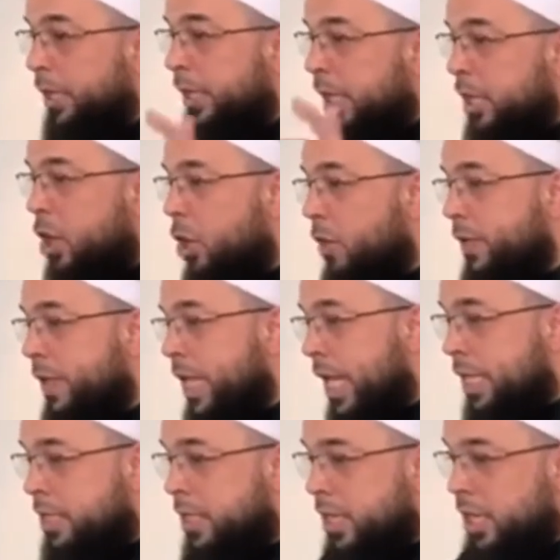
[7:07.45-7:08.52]
than COVID
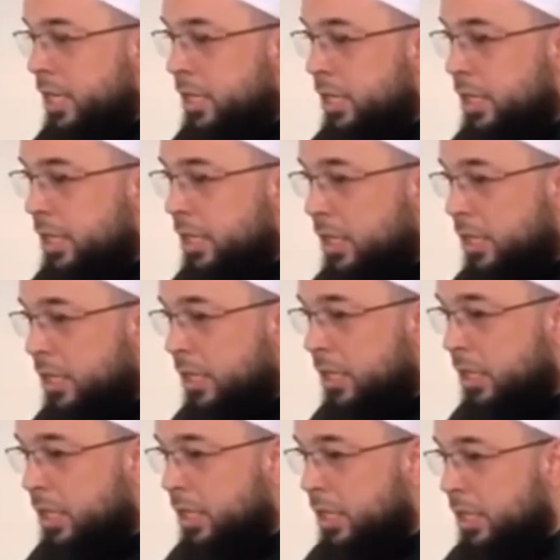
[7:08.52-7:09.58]
19
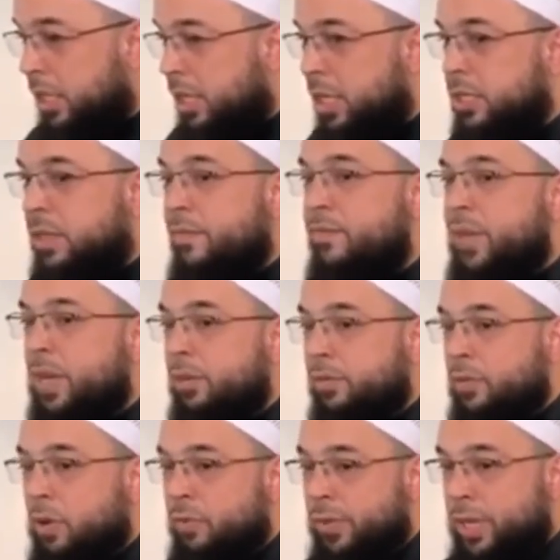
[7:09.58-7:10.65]
is the fear of
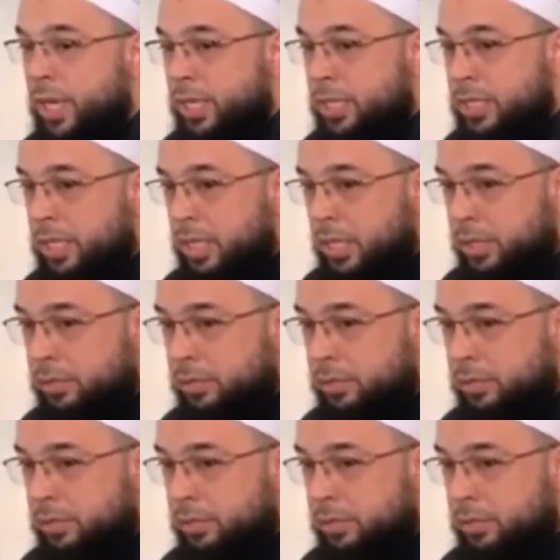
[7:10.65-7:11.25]
COVID 19.